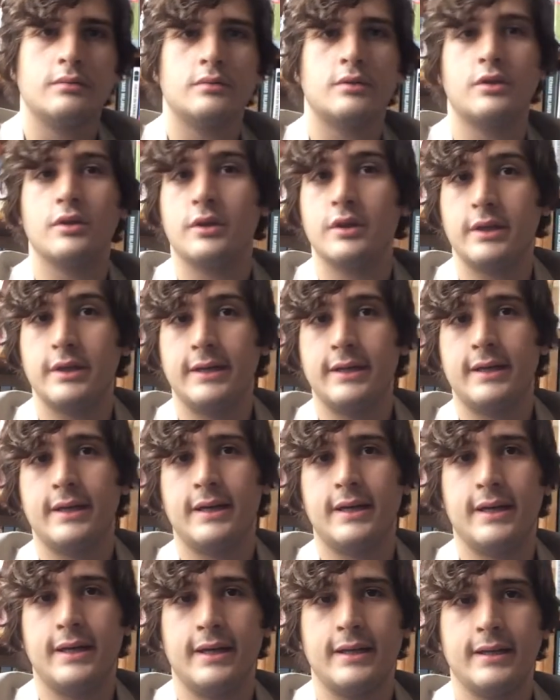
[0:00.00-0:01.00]
good,
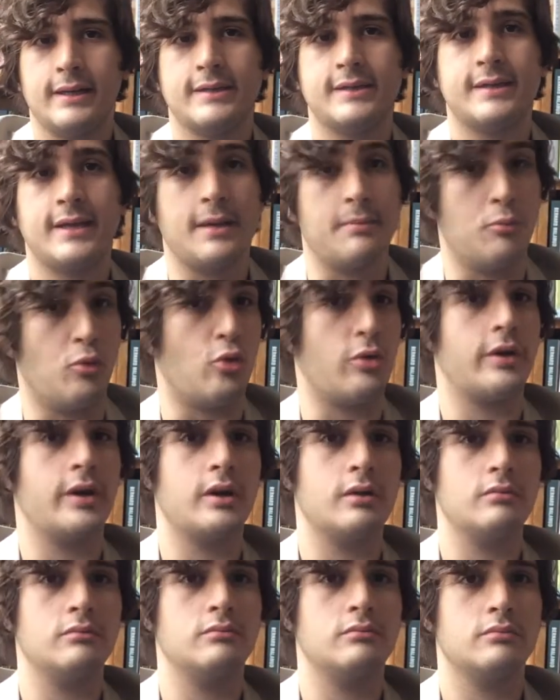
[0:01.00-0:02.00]
uh, let's say,
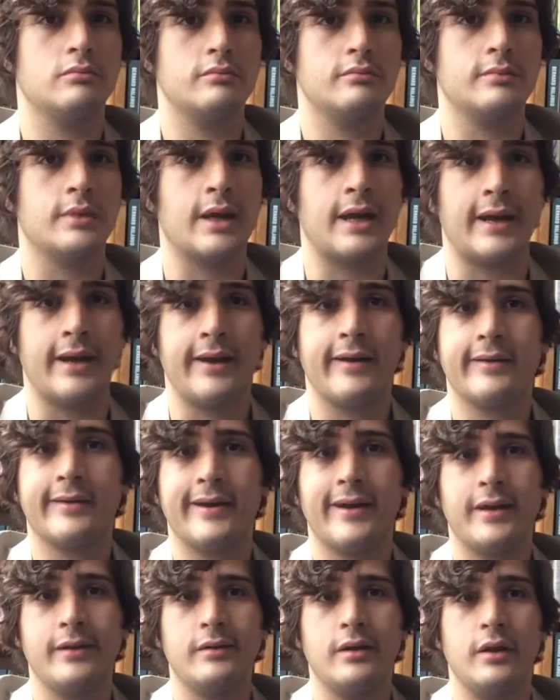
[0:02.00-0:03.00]
morning. I got a
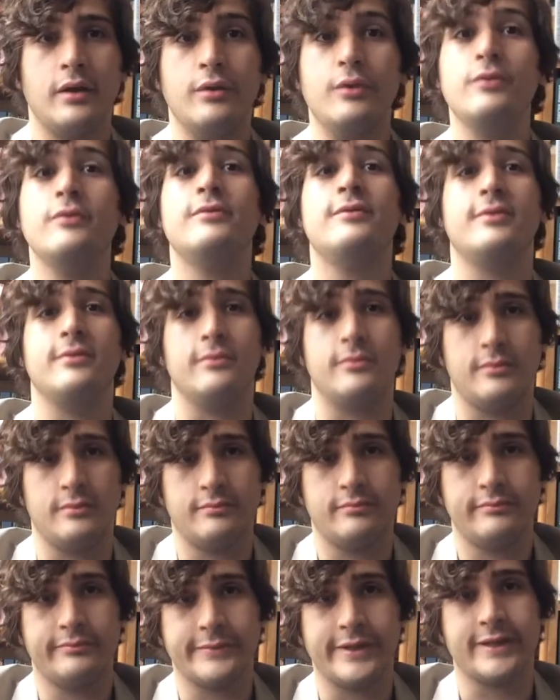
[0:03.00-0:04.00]
haircut and a new suit.
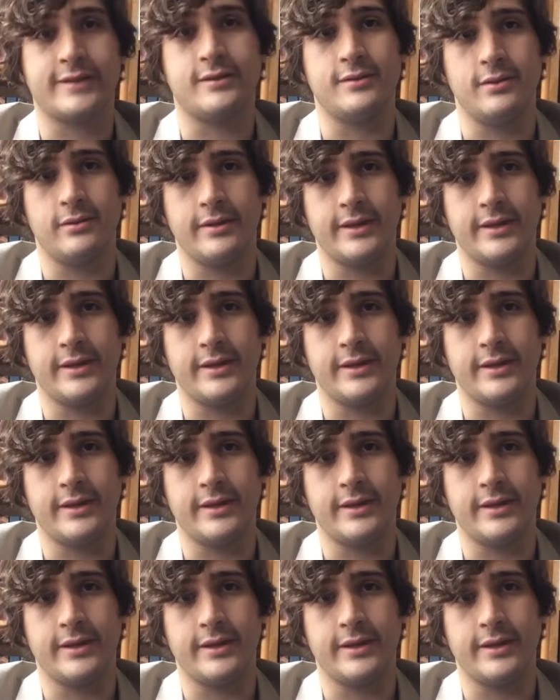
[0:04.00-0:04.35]
Let's do